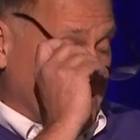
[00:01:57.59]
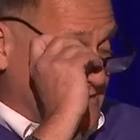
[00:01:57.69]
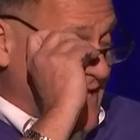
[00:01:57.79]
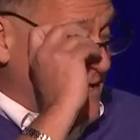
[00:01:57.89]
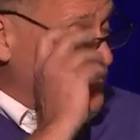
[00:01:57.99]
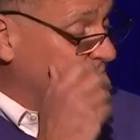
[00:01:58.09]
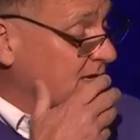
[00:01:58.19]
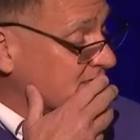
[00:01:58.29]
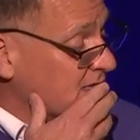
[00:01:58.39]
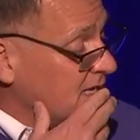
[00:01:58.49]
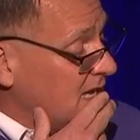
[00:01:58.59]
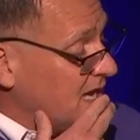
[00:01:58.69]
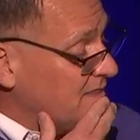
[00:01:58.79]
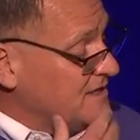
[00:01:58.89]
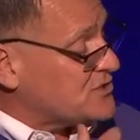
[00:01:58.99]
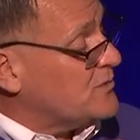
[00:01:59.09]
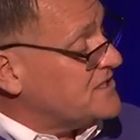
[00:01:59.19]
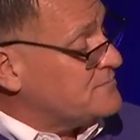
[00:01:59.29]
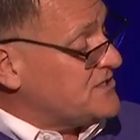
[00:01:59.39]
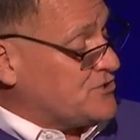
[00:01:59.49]
set because this one
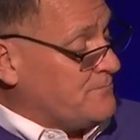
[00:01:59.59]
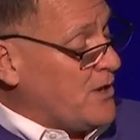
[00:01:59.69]
is Mr.